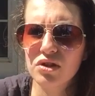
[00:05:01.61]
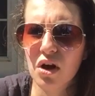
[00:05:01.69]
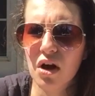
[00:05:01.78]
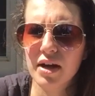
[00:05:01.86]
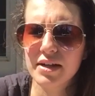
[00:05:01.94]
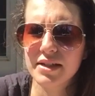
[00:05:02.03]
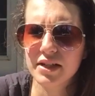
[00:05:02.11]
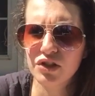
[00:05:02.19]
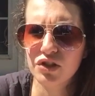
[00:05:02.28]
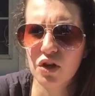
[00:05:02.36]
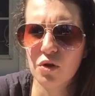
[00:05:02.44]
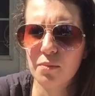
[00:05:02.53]
Dawn
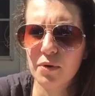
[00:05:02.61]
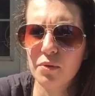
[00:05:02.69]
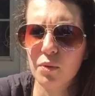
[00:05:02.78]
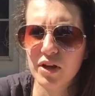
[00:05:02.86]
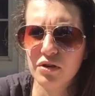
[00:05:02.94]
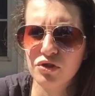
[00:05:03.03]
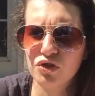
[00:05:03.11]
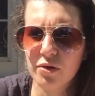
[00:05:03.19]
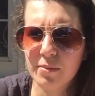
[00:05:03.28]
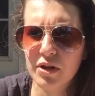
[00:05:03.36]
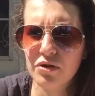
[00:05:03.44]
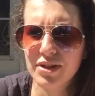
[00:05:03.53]
dish soap when you're
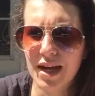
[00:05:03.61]
stripping your